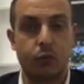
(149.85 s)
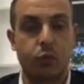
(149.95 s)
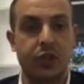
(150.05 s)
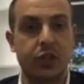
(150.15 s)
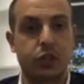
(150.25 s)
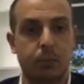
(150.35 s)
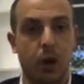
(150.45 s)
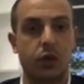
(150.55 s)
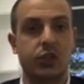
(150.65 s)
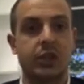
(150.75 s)
with the
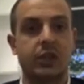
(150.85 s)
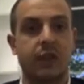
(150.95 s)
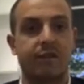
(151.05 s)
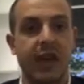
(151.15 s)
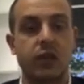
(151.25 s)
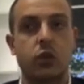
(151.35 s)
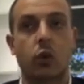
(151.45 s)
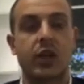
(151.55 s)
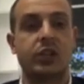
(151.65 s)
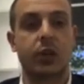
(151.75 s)
deposit, the
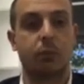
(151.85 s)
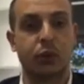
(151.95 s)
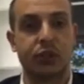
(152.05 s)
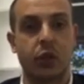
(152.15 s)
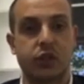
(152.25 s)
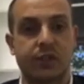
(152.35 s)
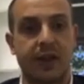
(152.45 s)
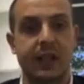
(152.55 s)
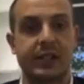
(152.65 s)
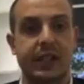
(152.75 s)
vendor is going to put those
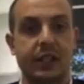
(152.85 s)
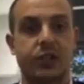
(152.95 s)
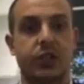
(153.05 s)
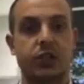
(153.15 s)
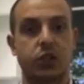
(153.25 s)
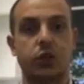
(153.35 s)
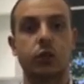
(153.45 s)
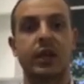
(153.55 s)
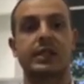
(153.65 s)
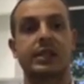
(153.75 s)
funds into the deal
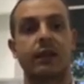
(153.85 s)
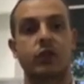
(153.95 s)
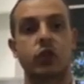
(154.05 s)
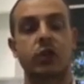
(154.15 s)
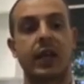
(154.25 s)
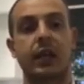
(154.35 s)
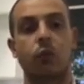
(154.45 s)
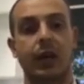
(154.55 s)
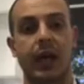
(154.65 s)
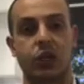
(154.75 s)
instead of you getting
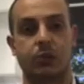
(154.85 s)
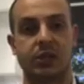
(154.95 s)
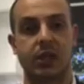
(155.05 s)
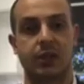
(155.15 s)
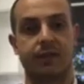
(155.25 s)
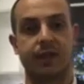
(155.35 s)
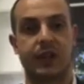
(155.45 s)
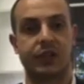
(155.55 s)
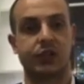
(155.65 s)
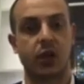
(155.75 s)
100% of the
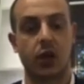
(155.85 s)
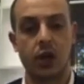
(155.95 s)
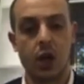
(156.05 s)
funds. So